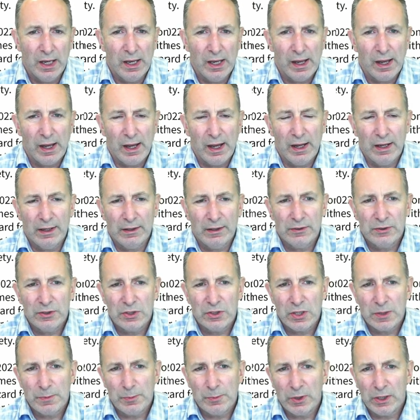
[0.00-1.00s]
And
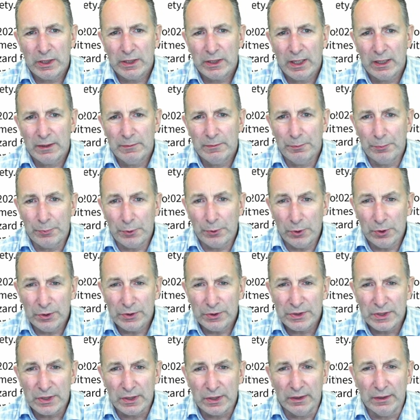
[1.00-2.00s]
just putting that in broad
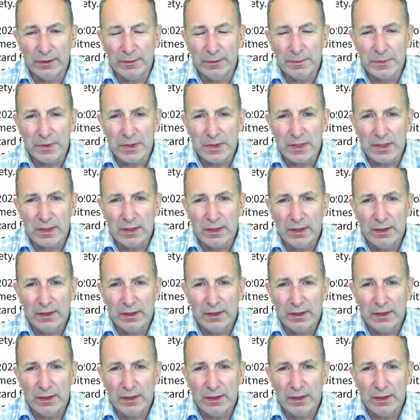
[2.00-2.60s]
terms,